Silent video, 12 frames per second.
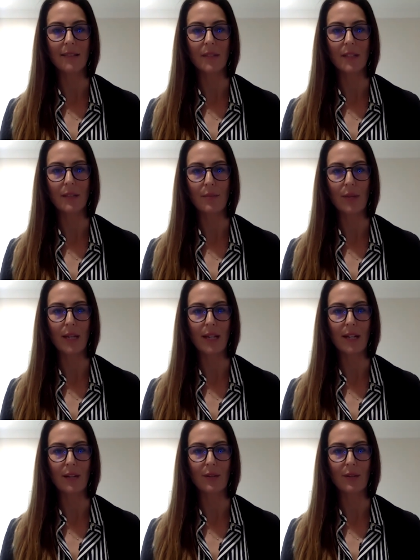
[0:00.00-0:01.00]
and
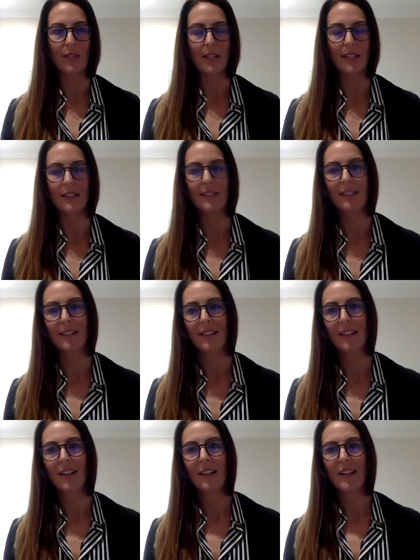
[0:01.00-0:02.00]
breaking it all down.
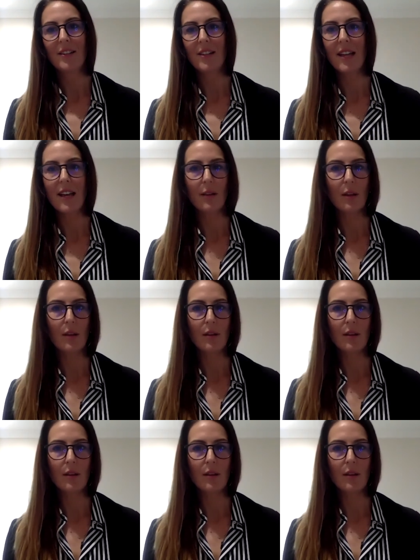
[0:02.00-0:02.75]
So yeah, we start